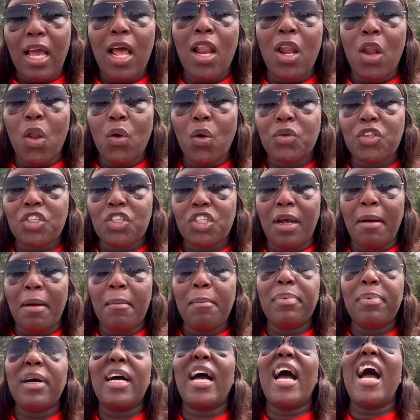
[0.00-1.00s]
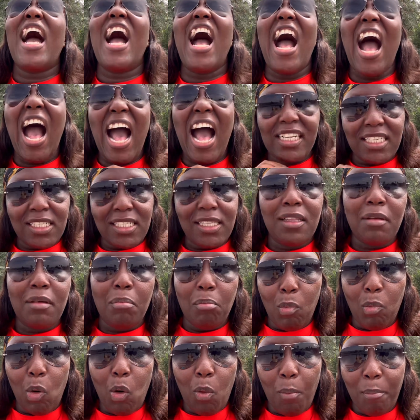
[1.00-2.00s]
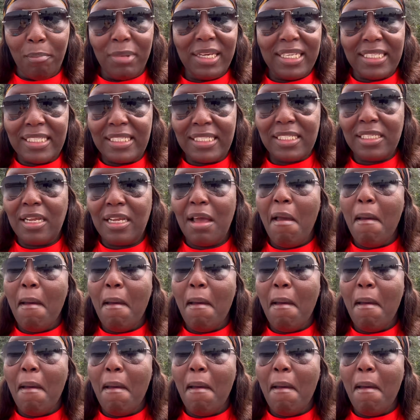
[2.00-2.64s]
Longchamp at the moment,